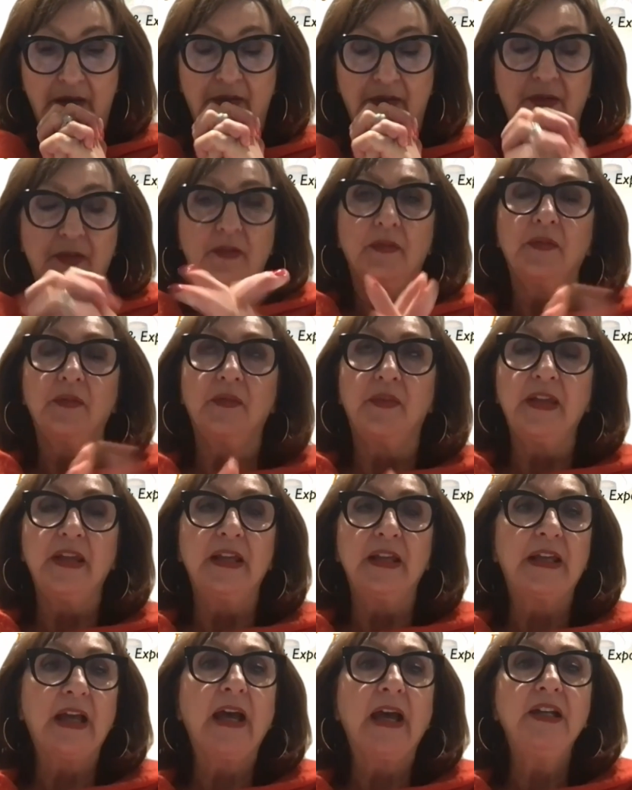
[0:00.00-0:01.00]
the
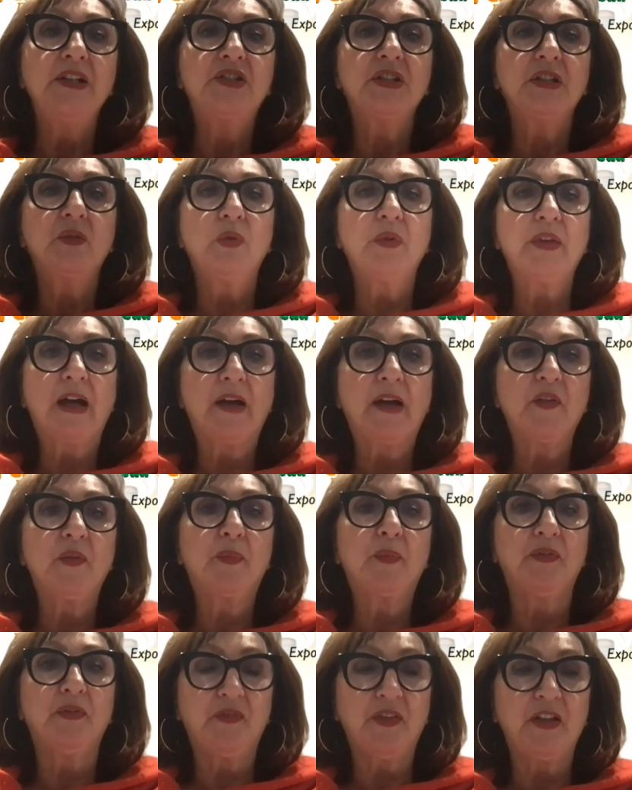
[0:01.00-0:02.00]
engaging with other
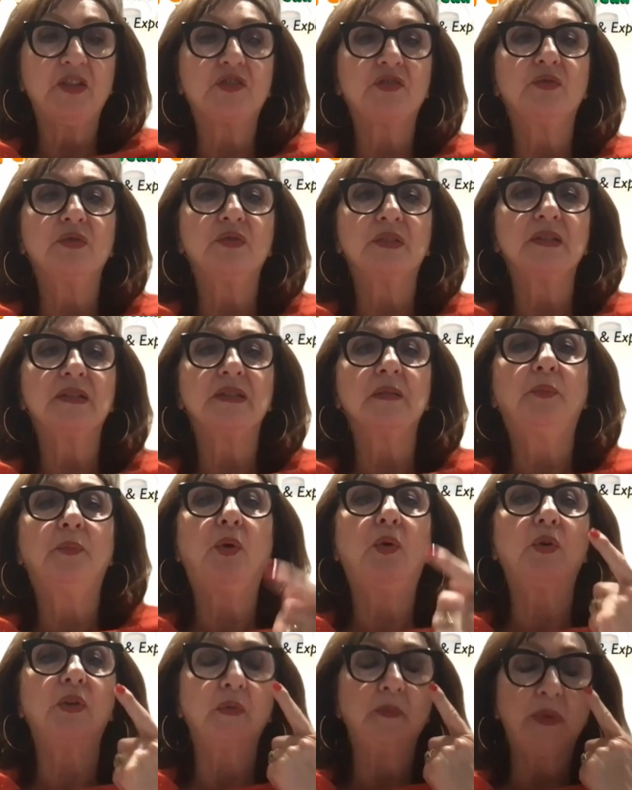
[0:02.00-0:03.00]
professionals is
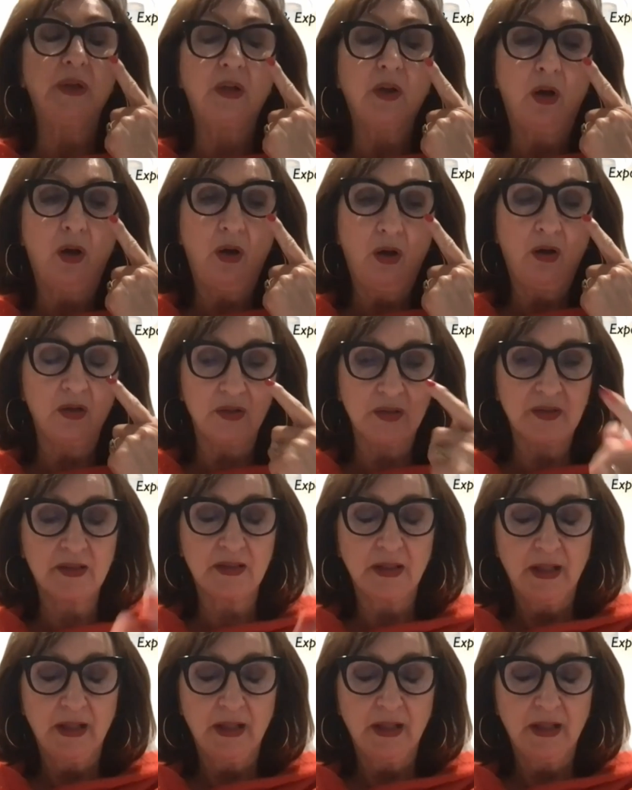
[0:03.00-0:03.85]
important because